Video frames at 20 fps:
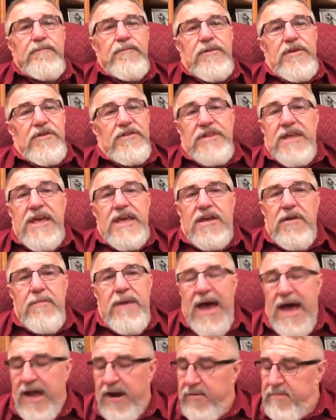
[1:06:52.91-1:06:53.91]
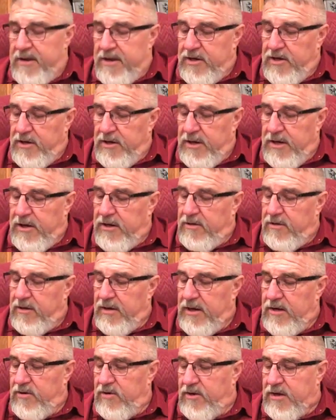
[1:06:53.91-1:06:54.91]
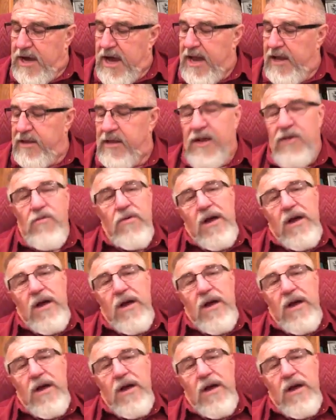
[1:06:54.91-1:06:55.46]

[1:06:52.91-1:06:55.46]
you think about them and you and, and you kind of think,